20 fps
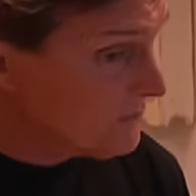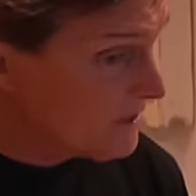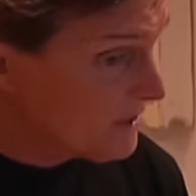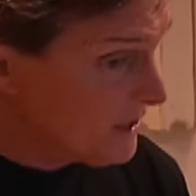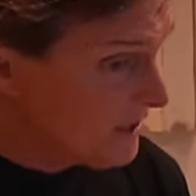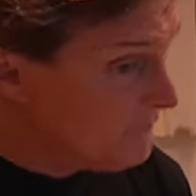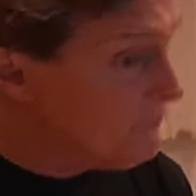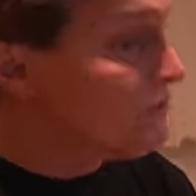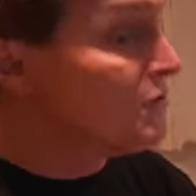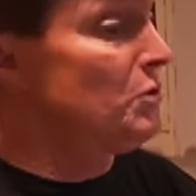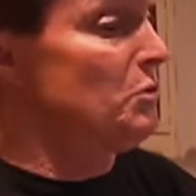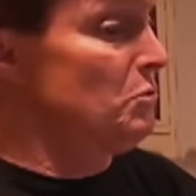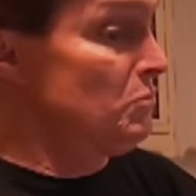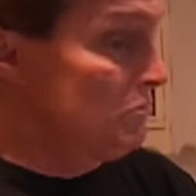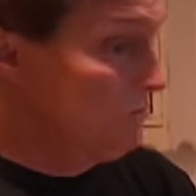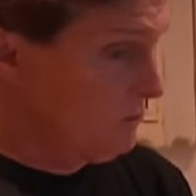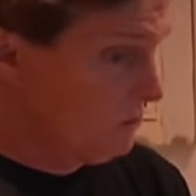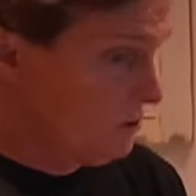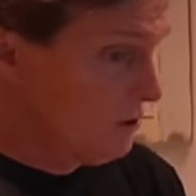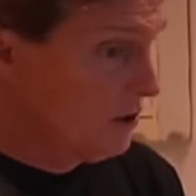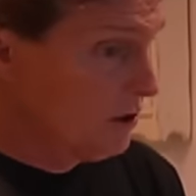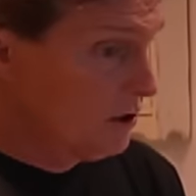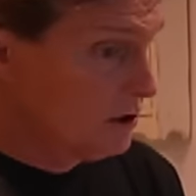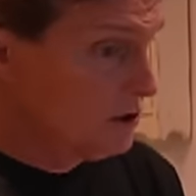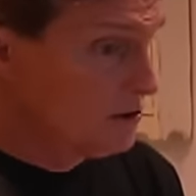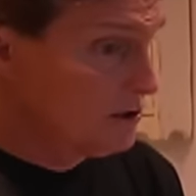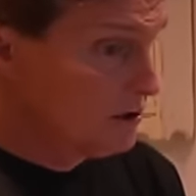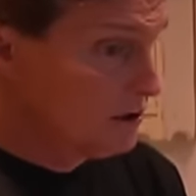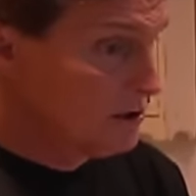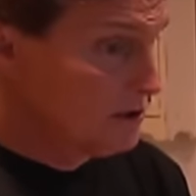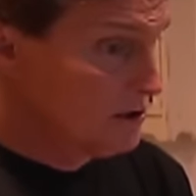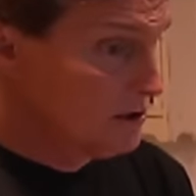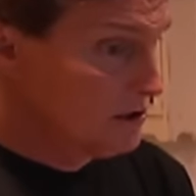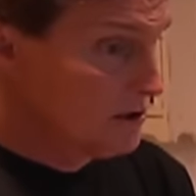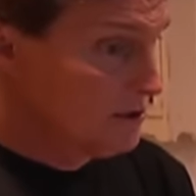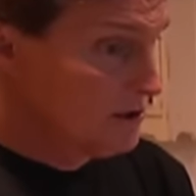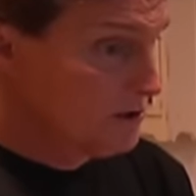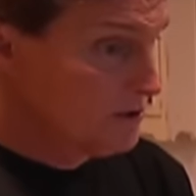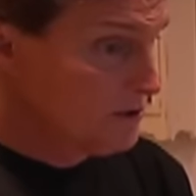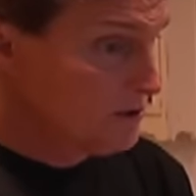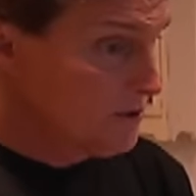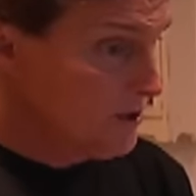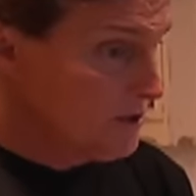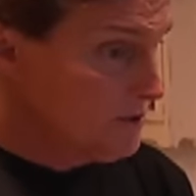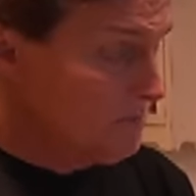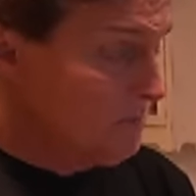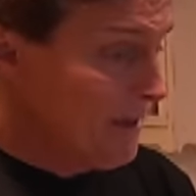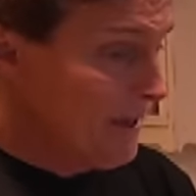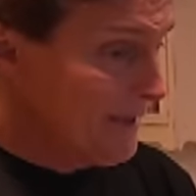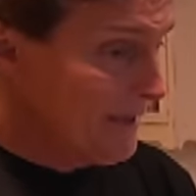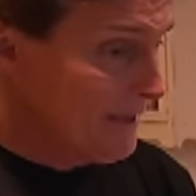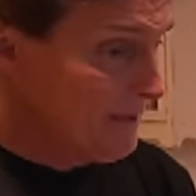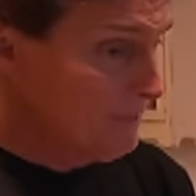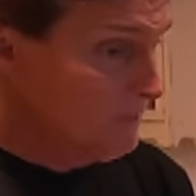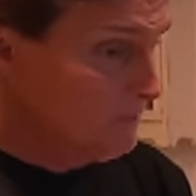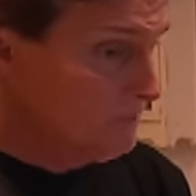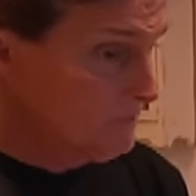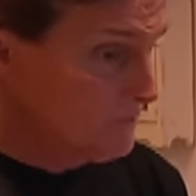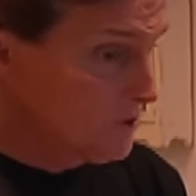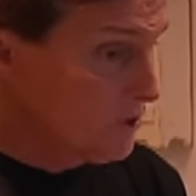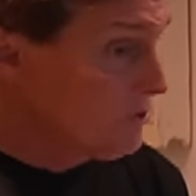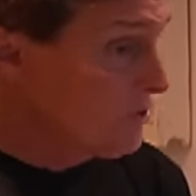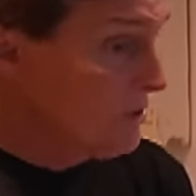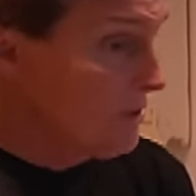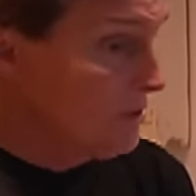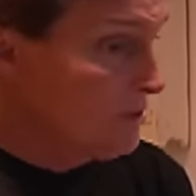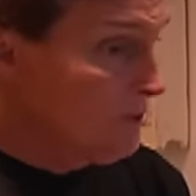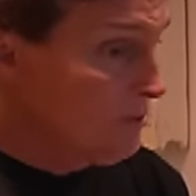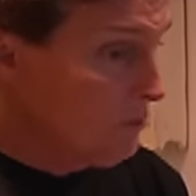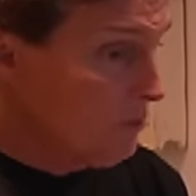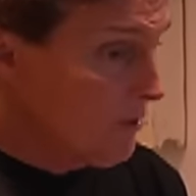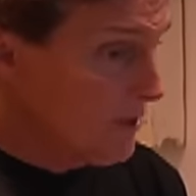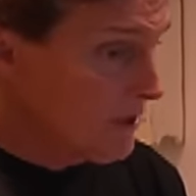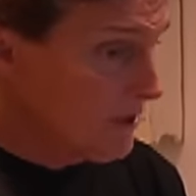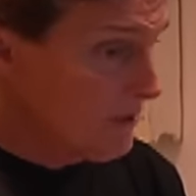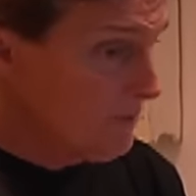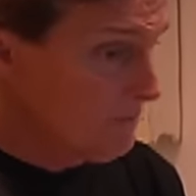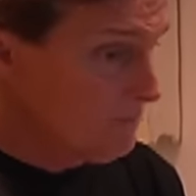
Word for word: to give you this money because you didn't do the work.